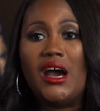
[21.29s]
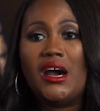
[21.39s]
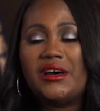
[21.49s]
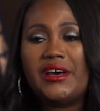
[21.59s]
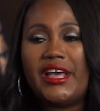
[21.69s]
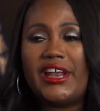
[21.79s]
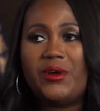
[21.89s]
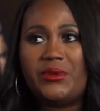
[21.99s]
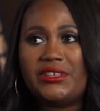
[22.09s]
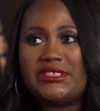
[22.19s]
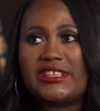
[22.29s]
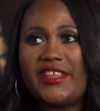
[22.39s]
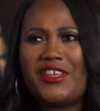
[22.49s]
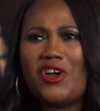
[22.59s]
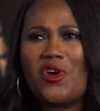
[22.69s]
And I will
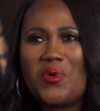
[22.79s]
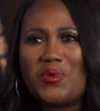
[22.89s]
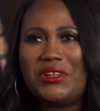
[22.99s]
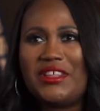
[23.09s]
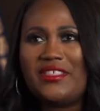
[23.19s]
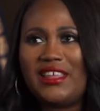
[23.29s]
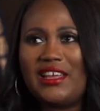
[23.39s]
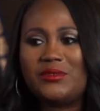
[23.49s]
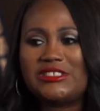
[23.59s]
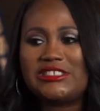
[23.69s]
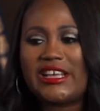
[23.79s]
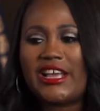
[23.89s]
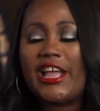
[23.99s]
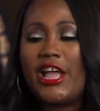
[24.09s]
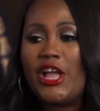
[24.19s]
say the only thing was
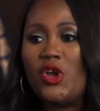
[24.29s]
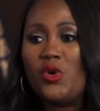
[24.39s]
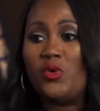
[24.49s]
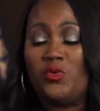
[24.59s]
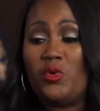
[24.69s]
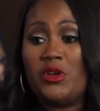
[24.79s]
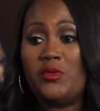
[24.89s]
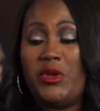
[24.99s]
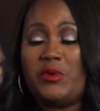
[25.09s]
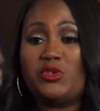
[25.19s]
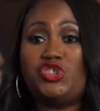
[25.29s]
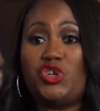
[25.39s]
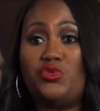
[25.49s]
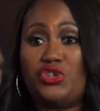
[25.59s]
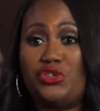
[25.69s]
that we were
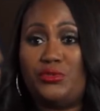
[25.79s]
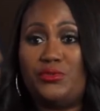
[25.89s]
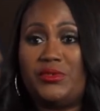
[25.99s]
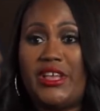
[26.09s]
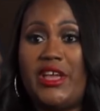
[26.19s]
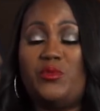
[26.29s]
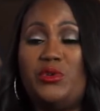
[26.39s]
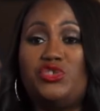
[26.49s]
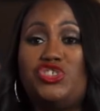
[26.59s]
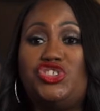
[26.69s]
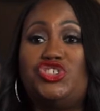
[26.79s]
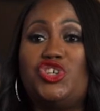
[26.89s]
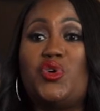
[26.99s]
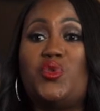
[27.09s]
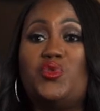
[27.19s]
so new and we were
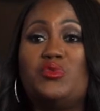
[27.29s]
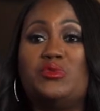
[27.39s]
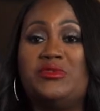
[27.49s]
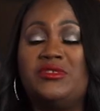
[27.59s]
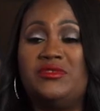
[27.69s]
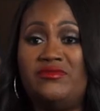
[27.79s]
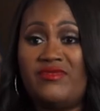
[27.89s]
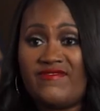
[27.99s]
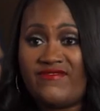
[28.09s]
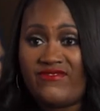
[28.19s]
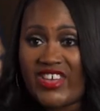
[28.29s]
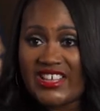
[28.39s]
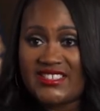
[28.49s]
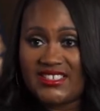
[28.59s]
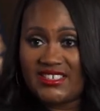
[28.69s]
so
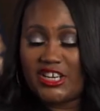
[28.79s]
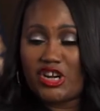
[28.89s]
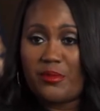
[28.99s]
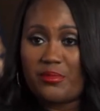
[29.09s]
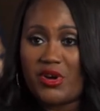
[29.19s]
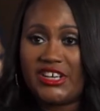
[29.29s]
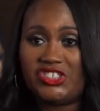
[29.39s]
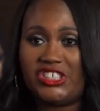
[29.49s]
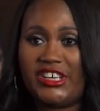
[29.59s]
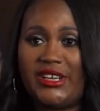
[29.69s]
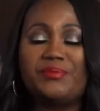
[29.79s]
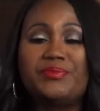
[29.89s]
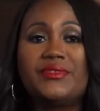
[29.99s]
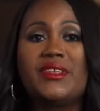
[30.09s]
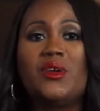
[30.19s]
invested in our project.
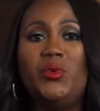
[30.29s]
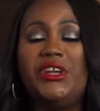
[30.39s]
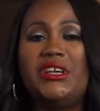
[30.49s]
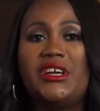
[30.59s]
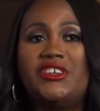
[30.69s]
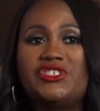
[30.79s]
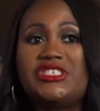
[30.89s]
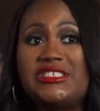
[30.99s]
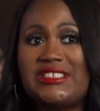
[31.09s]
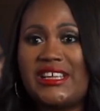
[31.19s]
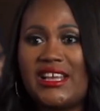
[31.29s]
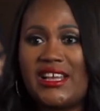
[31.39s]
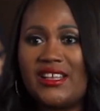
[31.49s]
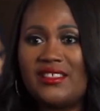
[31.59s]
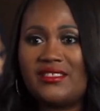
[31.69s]
We didn't actually